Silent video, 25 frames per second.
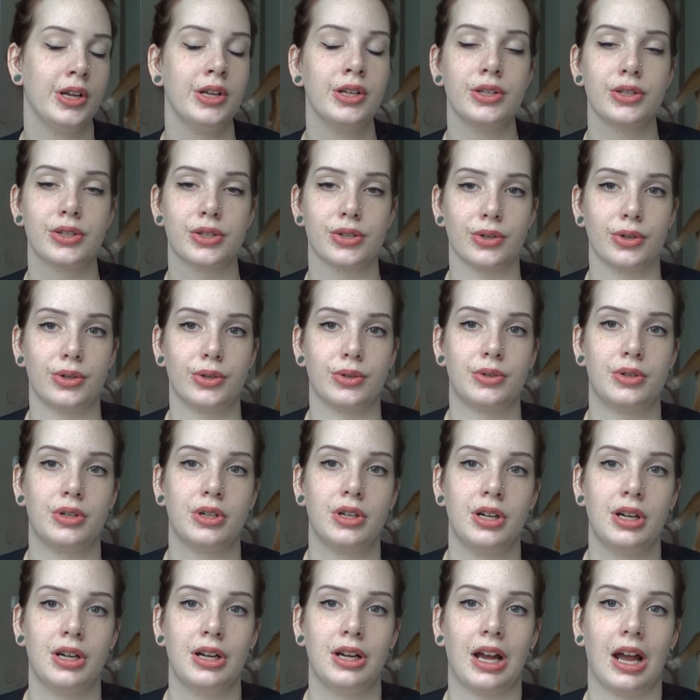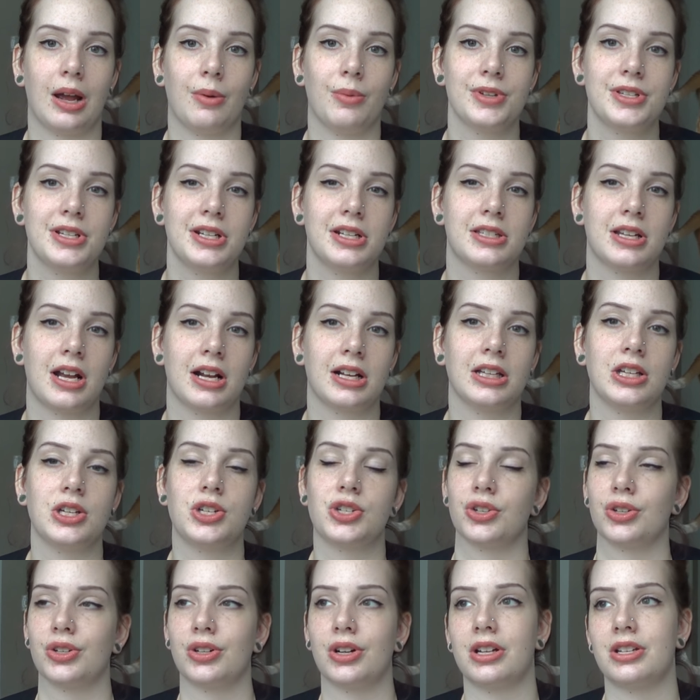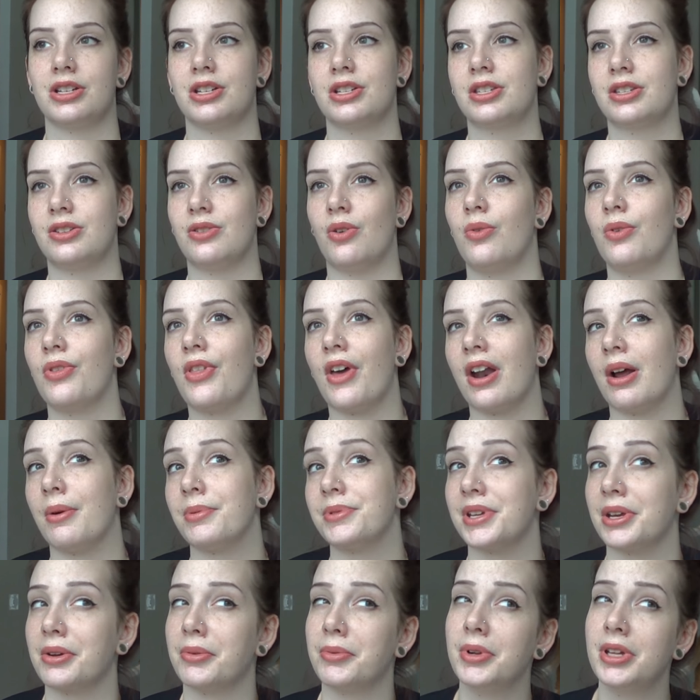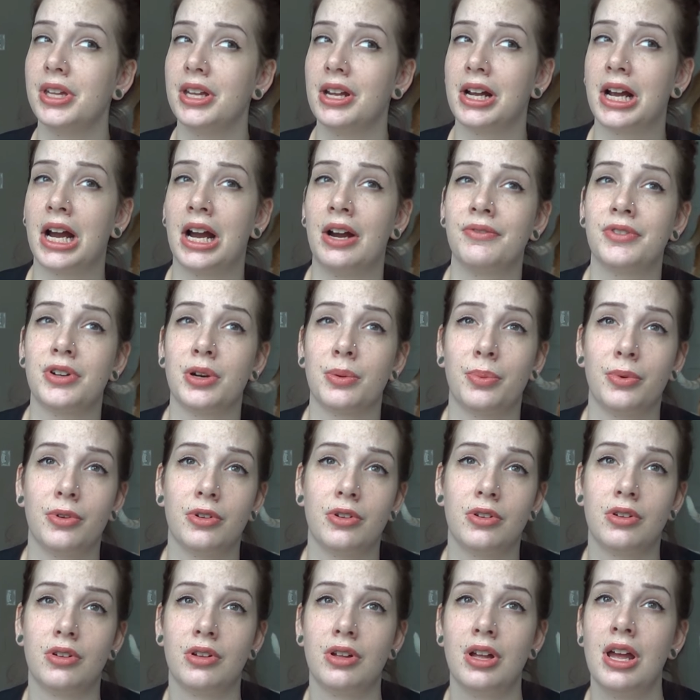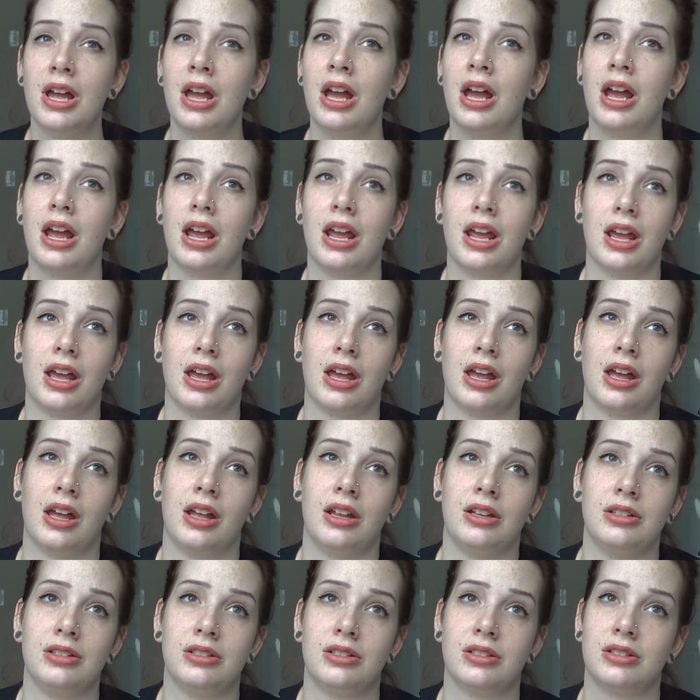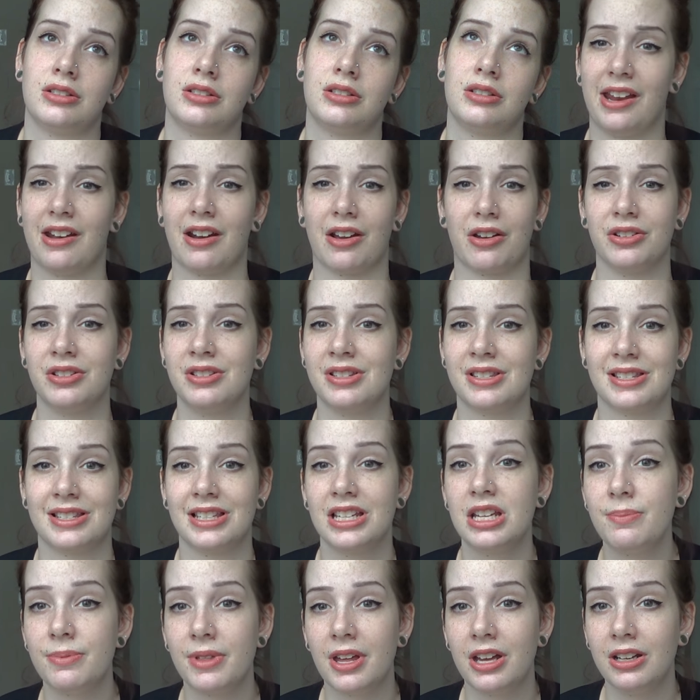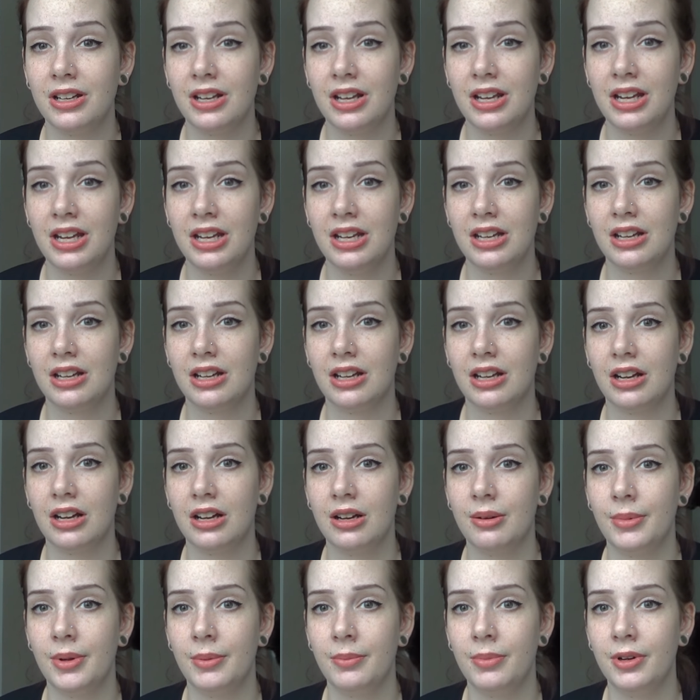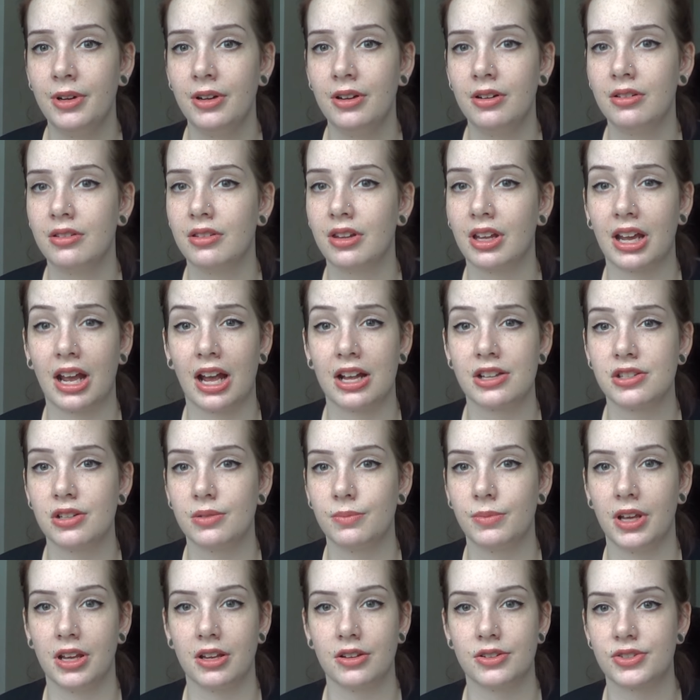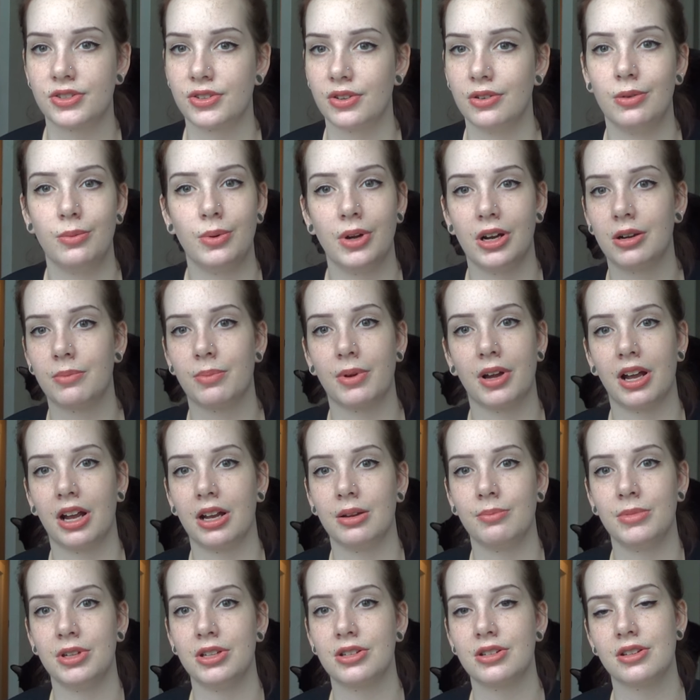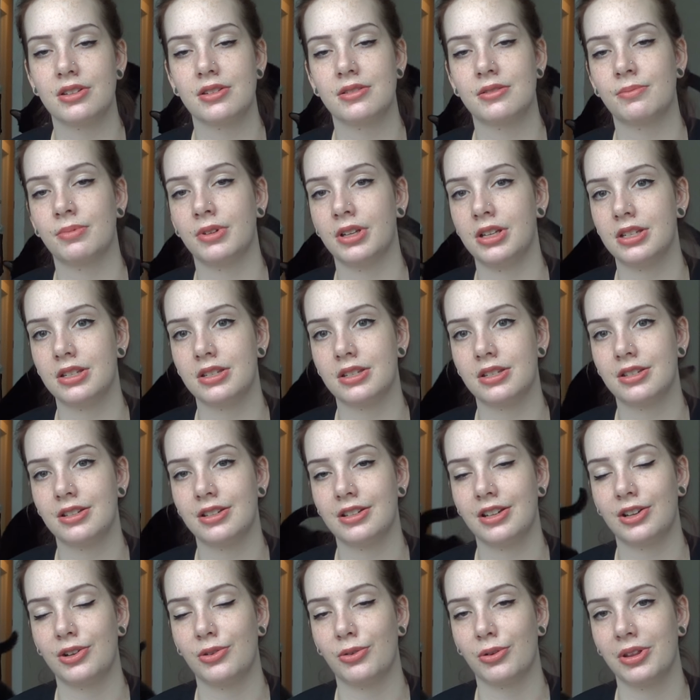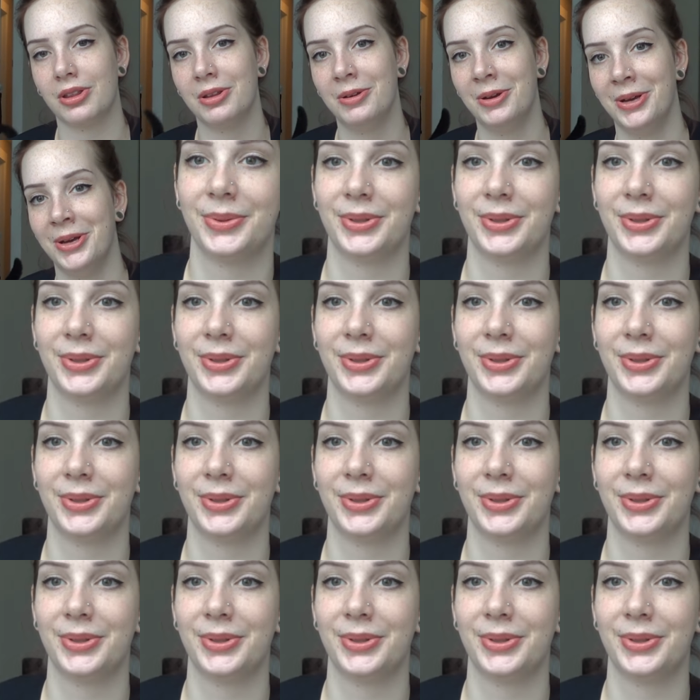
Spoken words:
So I wasn't exactly sure. I just know that I was like really uncomfortable and I couldn't sleep that night. I remember the cats are being so weird behind me. Just please ignore them.